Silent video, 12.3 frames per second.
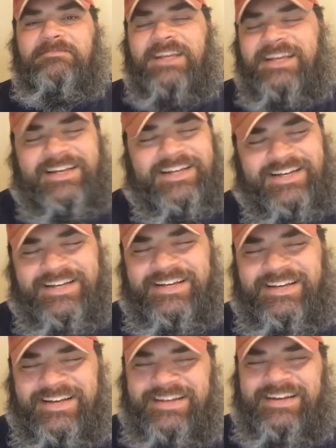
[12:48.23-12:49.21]

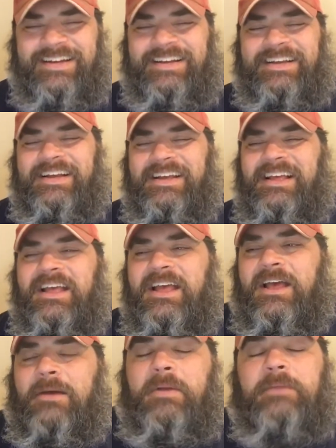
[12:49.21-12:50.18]

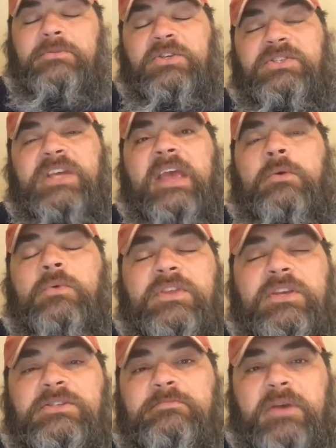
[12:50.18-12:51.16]
But I'm just saying, with
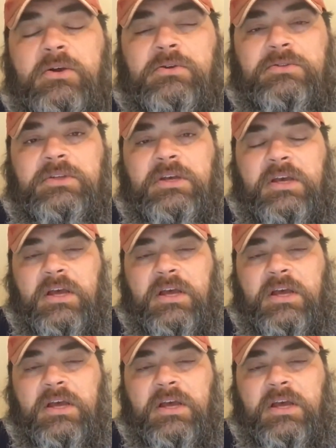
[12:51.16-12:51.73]
his build,